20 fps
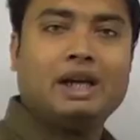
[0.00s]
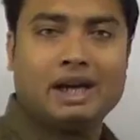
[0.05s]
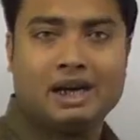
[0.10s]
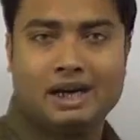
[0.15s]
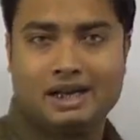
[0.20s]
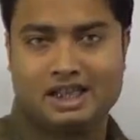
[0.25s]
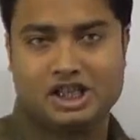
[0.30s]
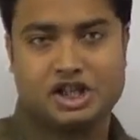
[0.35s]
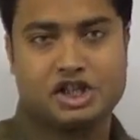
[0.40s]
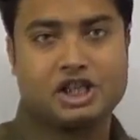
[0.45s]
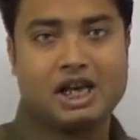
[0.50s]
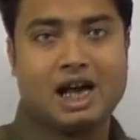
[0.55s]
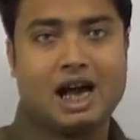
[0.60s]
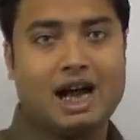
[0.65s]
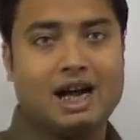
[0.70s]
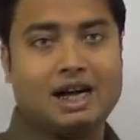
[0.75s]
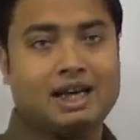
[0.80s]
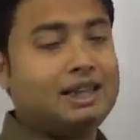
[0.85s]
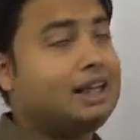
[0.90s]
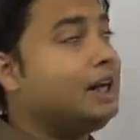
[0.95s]
can
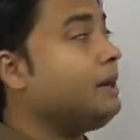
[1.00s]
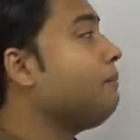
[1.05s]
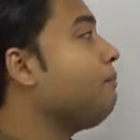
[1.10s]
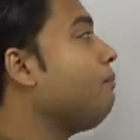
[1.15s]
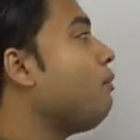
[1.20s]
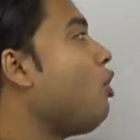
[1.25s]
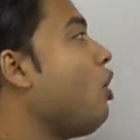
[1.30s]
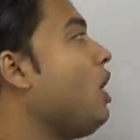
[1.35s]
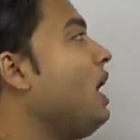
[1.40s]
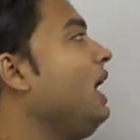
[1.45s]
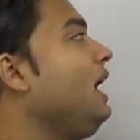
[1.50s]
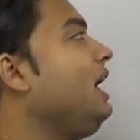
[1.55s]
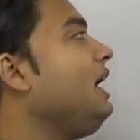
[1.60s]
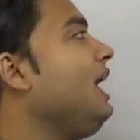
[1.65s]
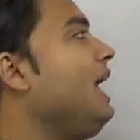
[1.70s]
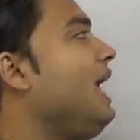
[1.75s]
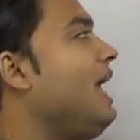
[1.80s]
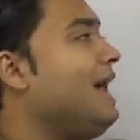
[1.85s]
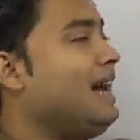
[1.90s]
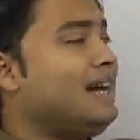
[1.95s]
understand that
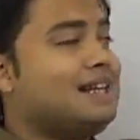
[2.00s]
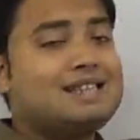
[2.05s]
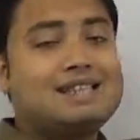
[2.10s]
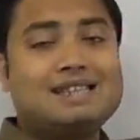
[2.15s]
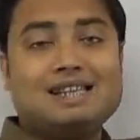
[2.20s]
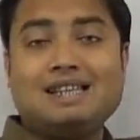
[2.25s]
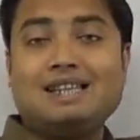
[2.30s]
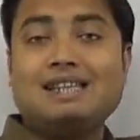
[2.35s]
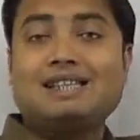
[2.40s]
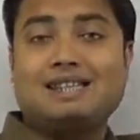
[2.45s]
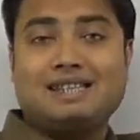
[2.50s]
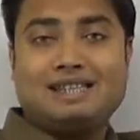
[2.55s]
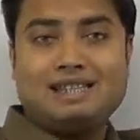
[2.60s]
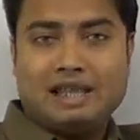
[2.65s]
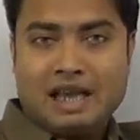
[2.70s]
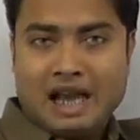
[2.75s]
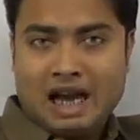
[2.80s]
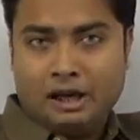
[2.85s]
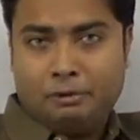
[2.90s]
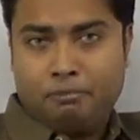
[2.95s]
point X is
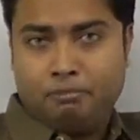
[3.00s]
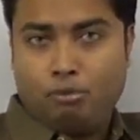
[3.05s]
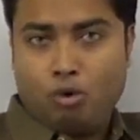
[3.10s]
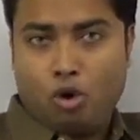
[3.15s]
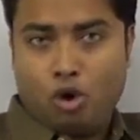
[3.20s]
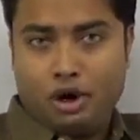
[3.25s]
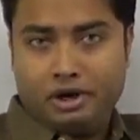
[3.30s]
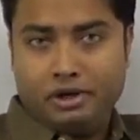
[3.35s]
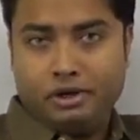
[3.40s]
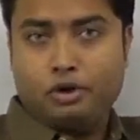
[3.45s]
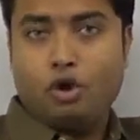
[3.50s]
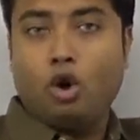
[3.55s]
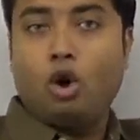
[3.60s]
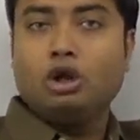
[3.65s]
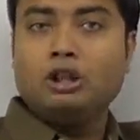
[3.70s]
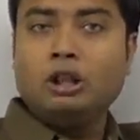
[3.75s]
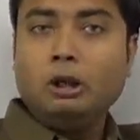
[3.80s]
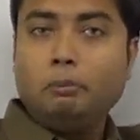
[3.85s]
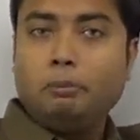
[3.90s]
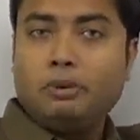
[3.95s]
that point
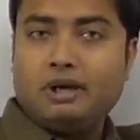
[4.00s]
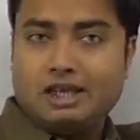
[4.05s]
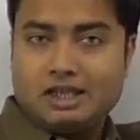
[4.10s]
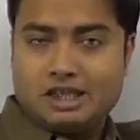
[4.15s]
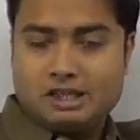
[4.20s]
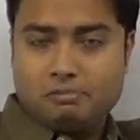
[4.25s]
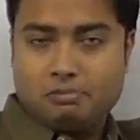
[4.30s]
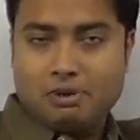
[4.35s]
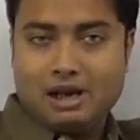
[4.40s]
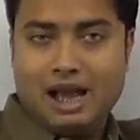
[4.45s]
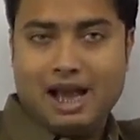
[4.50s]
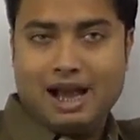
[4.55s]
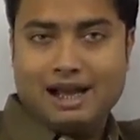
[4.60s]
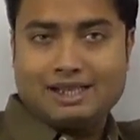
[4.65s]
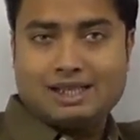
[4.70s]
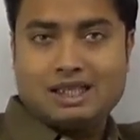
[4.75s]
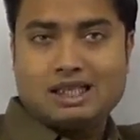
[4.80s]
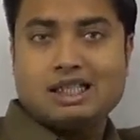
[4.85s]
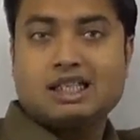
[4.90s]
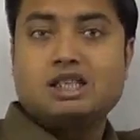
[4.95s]
on the principal
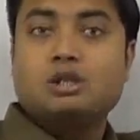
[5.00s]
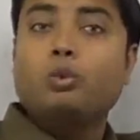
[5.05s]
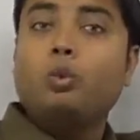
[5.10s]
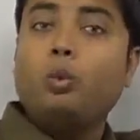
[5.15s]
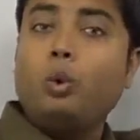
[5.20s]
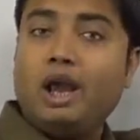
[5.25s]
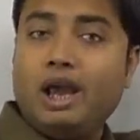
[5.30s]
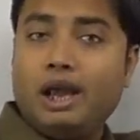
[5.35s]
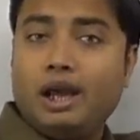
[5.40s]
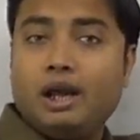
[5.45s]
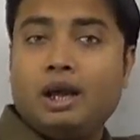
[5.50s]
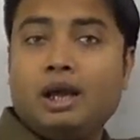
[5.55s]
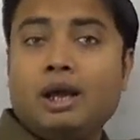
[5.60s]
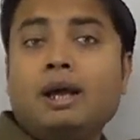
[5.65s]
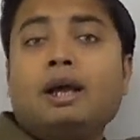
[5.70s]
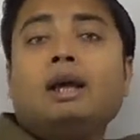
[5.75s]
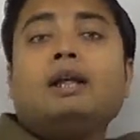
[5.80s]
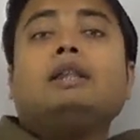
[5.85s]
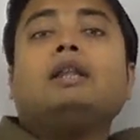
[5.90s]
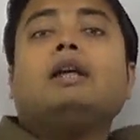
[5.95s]
axis
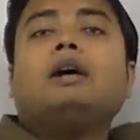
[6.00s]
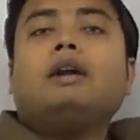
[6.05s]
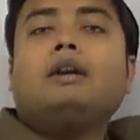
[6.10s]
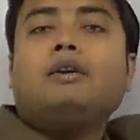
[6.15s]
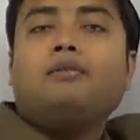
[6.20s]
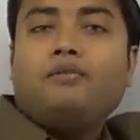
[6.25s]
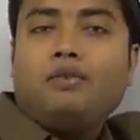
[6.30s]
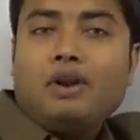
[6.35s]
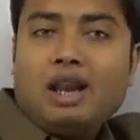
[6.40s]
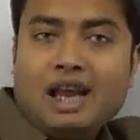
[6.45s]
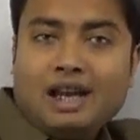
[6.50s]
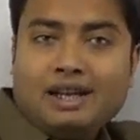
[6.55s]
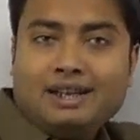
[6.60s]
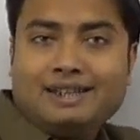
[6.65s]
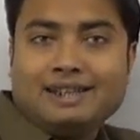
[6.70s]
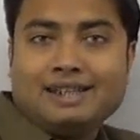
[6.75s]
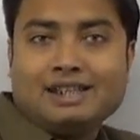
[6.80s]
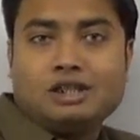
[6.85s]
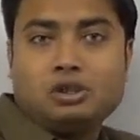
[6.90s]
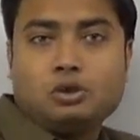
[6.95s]
where the
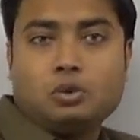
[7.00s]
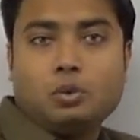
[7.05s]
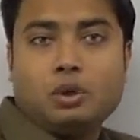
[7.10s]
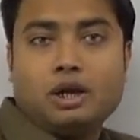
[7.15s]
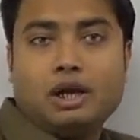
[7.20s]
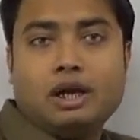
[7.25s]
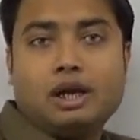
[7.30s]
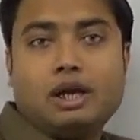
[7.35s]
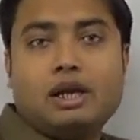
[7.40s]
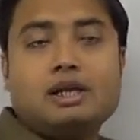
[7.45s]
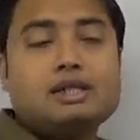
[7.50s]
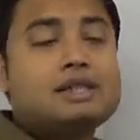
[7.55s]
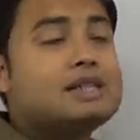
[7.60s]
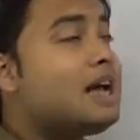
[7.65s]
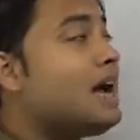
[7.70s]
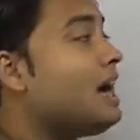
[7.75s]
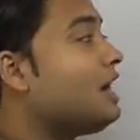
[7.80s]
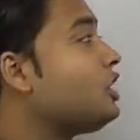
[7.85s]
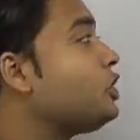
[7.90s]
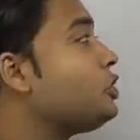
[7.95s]
reflected ray is
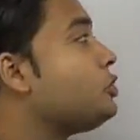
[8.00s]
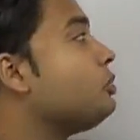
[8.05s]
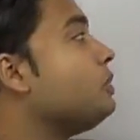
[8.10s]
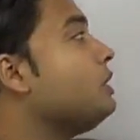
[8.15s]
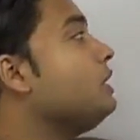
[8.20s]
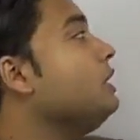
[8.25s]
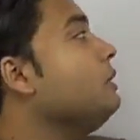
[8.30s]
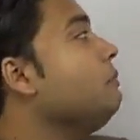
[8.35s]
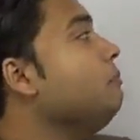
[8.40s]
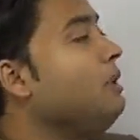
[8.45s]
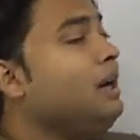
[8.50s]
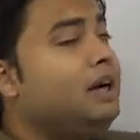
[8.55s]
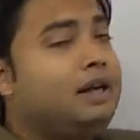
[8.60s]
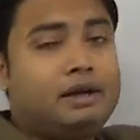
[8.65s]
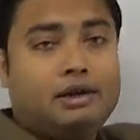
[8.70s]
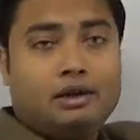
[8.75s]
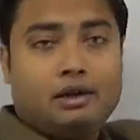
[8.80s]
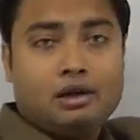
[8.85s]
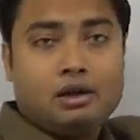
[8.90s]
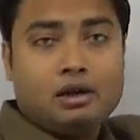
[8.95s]
actually
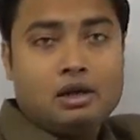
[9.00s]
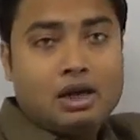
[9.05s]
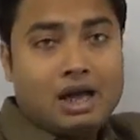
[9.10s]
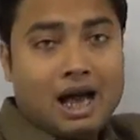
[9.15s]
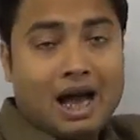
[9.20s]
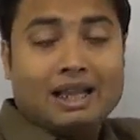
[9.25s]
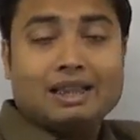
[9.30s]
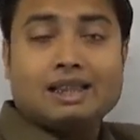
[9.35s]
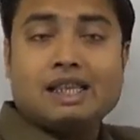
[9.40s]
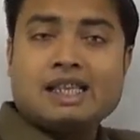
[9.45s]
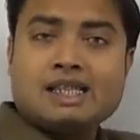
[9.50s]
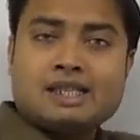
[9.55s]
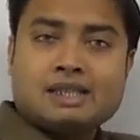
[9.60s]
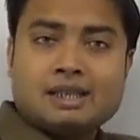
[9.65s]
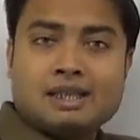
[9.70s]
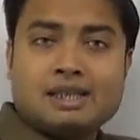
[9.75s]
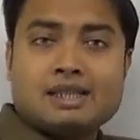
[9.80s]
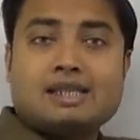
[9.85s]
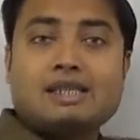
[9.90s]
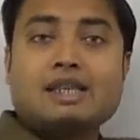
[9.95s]
meeting, and this
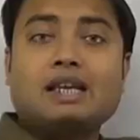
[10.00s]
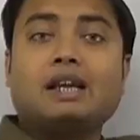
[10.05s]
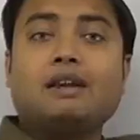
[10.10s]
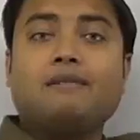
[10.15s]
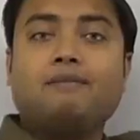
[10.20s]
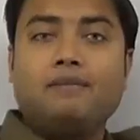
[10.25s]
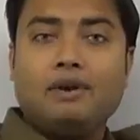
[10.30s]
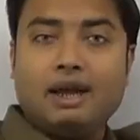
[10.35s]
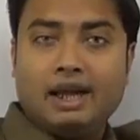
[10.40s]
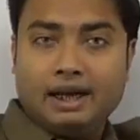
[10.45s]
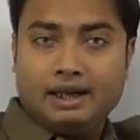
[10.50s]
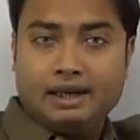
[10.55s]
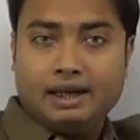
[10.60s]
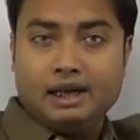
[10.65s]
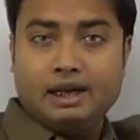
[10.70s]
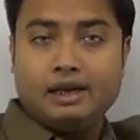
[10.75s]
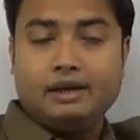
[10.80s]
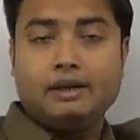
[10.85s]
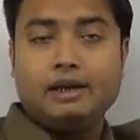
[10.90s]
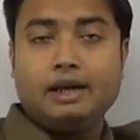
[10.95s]
is the
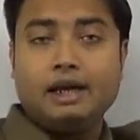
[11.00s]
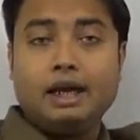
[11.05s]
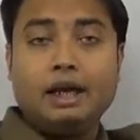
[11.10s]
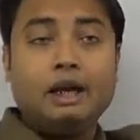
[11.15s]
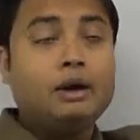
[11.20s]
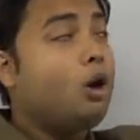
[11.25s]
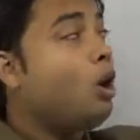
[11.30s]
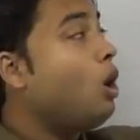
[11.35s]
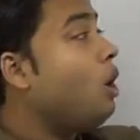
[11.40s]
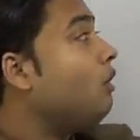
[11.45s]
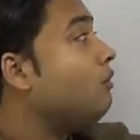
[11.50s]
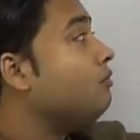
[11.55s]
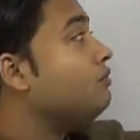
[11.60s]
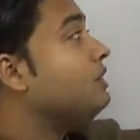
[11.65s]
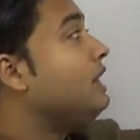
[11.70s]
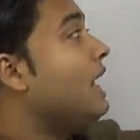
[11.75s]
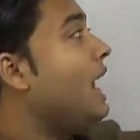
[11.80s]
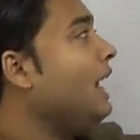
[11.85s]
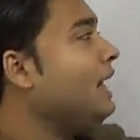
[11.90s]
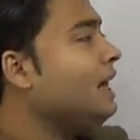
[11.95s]
reflected ray
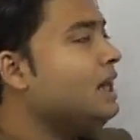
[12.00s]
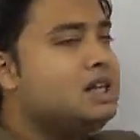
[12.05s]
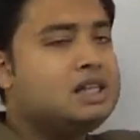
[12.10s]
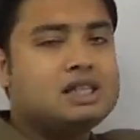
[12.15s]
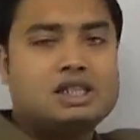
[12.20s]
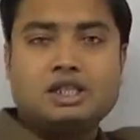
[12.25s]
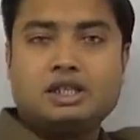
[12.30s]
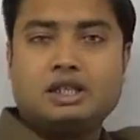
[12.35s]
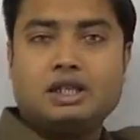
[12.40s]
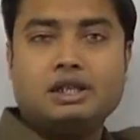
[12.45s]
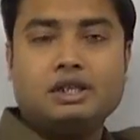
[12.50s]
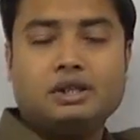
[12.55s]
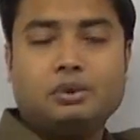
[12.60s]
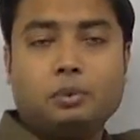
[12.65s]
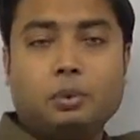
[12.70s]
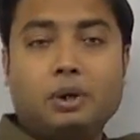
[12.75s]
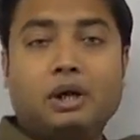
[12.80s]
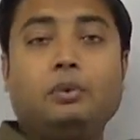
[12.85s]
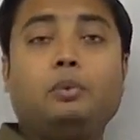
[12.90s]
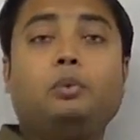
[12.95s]
of that incident
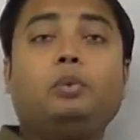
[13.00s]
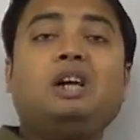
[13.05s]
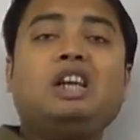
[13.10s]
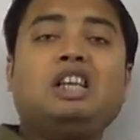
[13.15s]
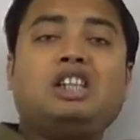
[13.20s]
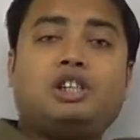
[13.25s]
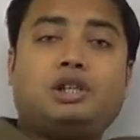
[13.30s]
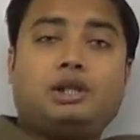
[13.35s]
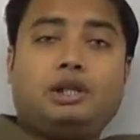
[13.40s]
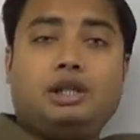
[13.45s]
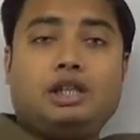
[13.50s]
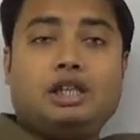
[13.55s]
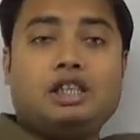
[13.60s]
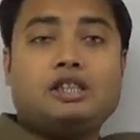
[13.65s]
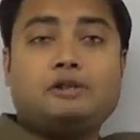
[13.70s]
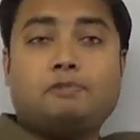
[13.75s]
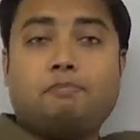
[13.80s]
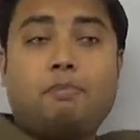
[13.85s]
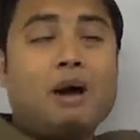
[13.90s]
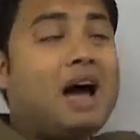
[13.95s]
ray which
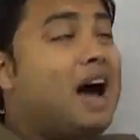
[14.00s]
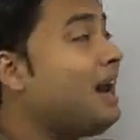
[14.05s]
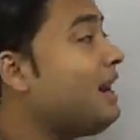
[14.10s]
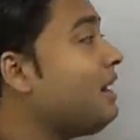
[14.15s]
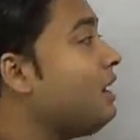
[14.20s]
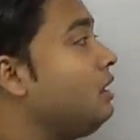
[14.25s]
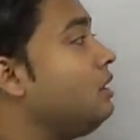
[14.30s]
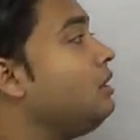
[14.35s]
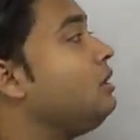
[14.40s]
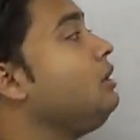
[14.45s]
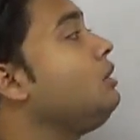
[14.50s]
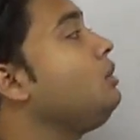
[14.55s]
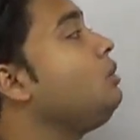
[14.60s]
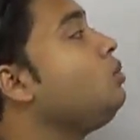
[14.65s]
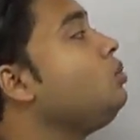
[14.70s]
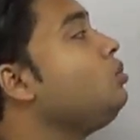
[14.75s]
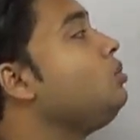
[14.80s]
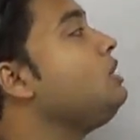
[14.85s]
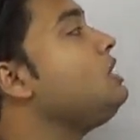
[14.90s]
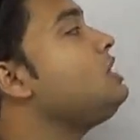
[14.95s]
is parallel
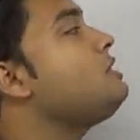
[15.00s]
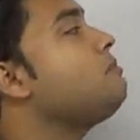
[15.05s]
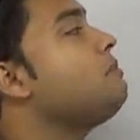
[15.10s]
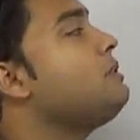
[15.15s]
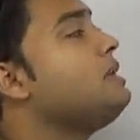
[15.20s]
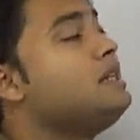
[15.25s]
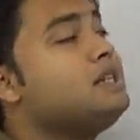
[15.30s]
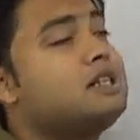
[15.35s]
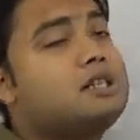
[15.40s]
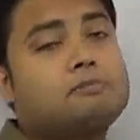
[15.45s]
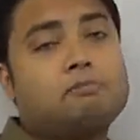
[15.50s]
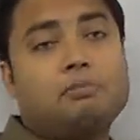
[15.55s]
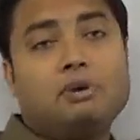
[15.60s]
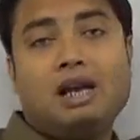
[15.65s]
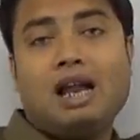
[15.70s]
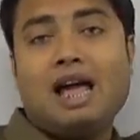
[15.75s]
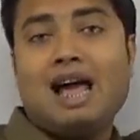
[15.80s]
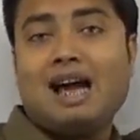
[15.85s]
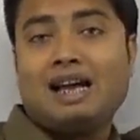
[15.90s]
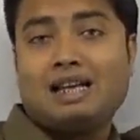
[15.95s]
to this
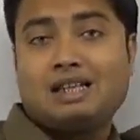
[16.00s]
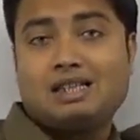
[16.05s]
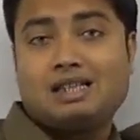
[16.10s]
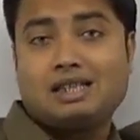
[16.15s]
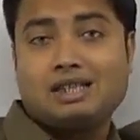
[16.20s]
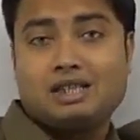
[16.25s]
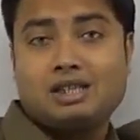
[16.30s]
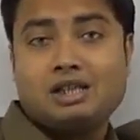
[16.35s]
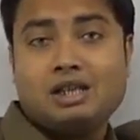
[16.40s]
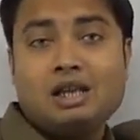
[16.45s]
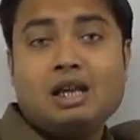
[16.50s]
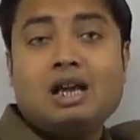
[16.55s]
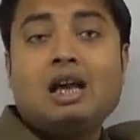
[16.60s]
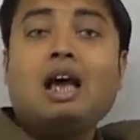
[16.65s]
principal axis,